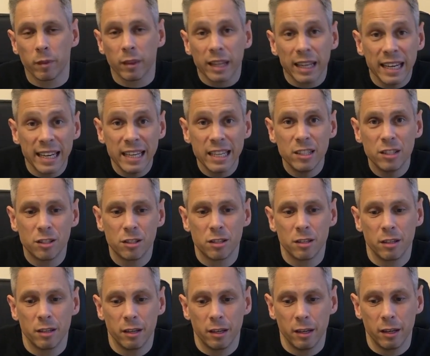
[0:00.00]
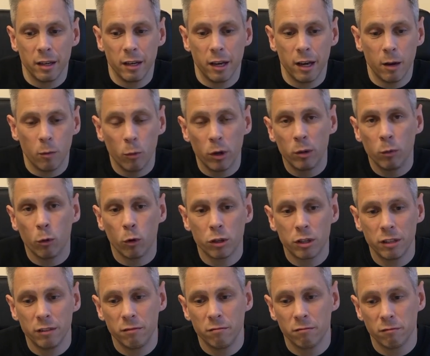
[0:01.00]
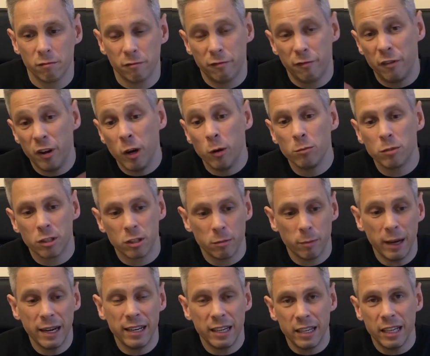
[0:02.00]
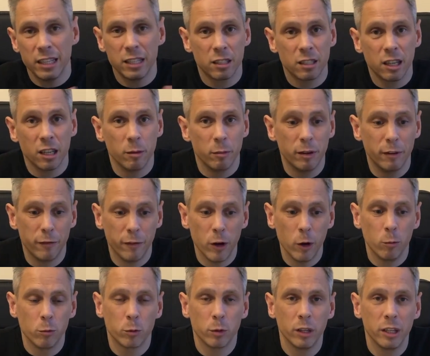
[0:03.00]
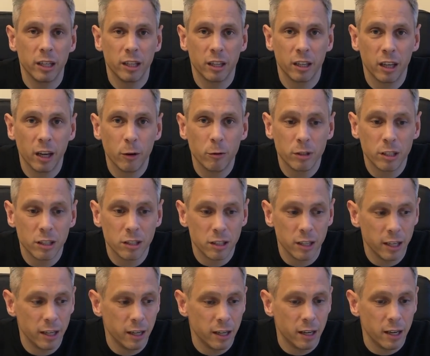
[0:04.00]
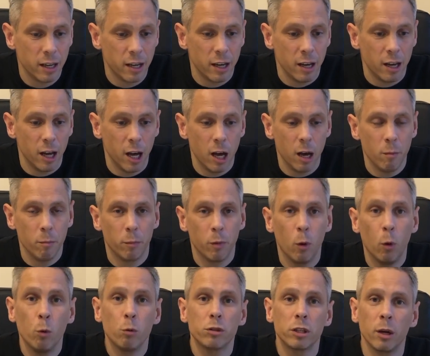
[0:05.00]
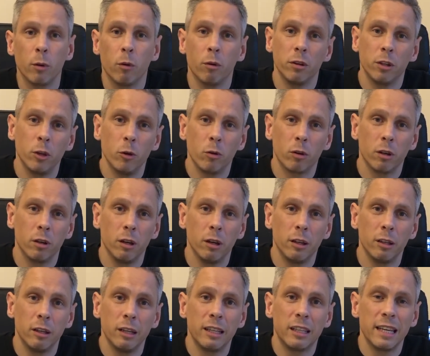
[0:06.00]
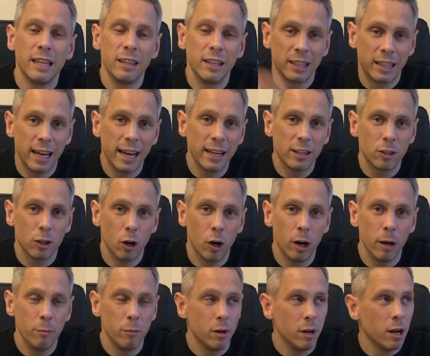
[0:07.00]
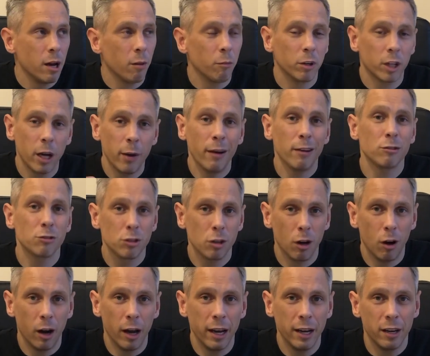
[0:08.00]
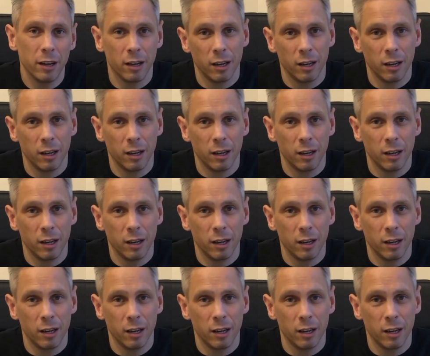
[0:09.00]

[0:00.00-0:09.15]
is when watching films, because mainly it's going to be films when you're going to notice it. But also I want to do in the daytime, I'm going to go outside